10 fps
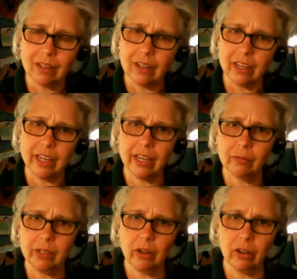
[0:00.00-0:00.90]
can
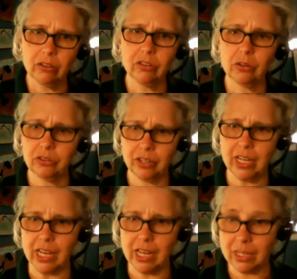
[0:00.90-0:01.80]
we also
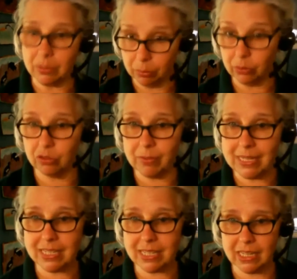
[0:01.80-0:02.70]
see
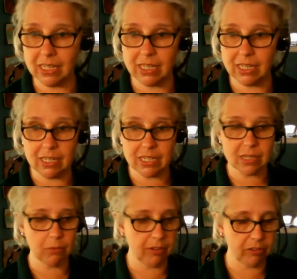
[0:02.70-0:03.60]
improvements in
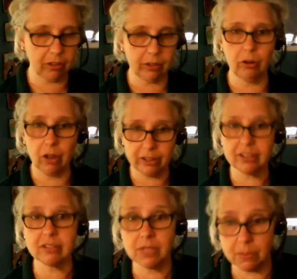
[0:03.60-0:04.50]
some of these other
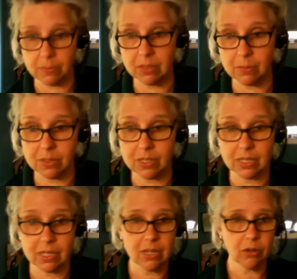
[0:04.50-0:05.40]
autism
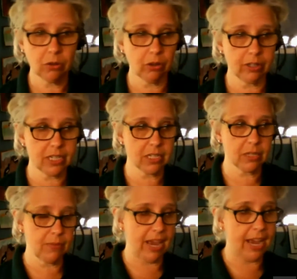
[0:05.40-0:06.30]
symptoms or
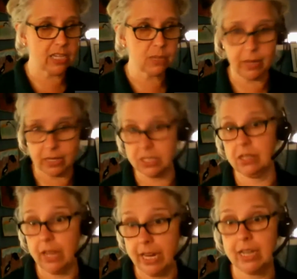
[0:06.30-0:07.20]
autism aspects,
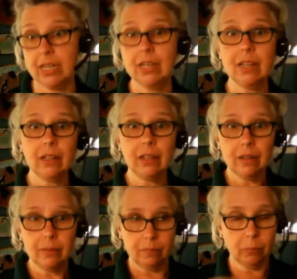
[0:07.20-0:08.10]
like
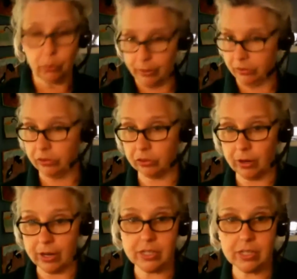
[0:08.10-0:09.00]
parental
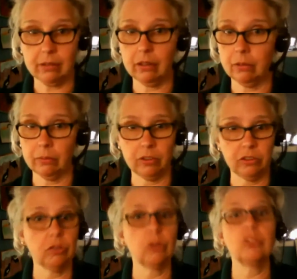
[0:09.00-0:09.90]
stress,
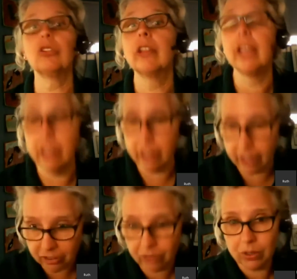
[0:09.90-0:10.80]
social
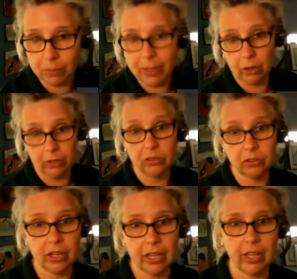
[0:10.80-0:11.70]
connection with
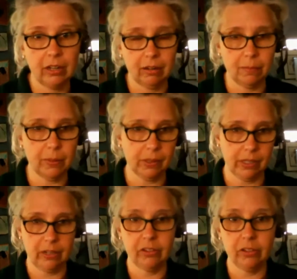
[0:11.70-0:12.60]
parents, and an
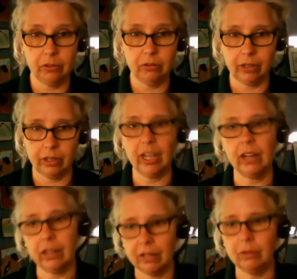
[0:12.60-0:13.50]
ability to,
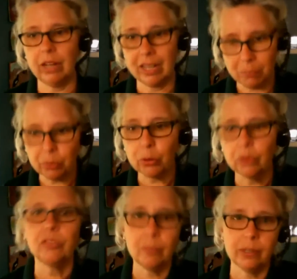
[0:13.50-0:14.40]
an
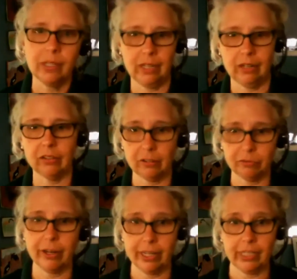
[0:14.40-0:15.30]
improved ability to
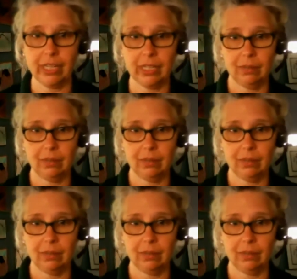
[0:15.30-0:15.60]
self-regulate?